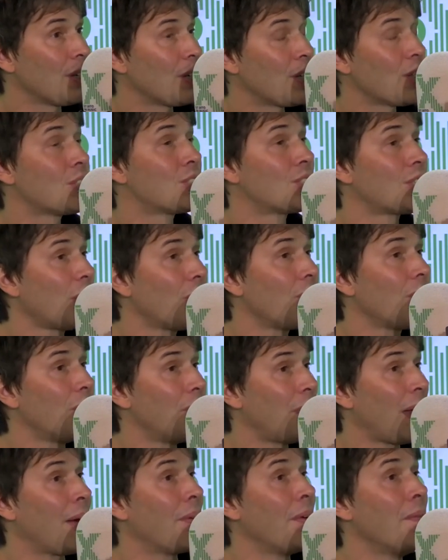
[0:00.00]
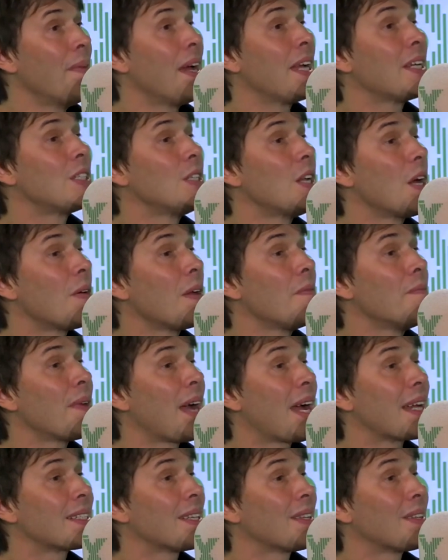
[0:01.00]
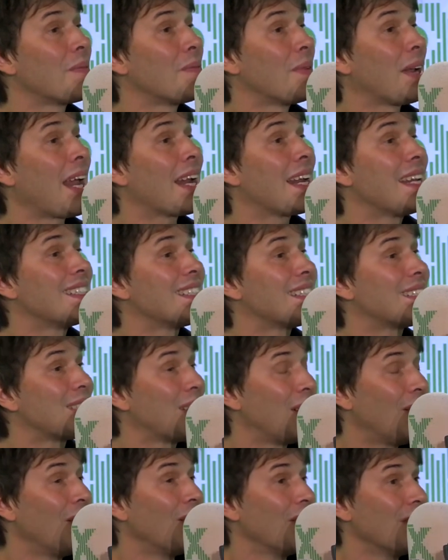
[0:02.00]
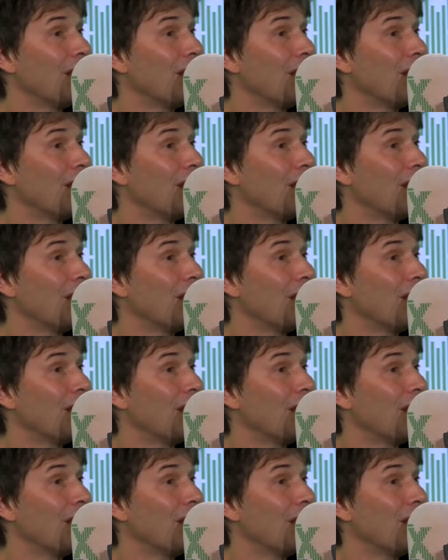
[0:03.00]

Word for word: because solar power makes no impact on the planet at all.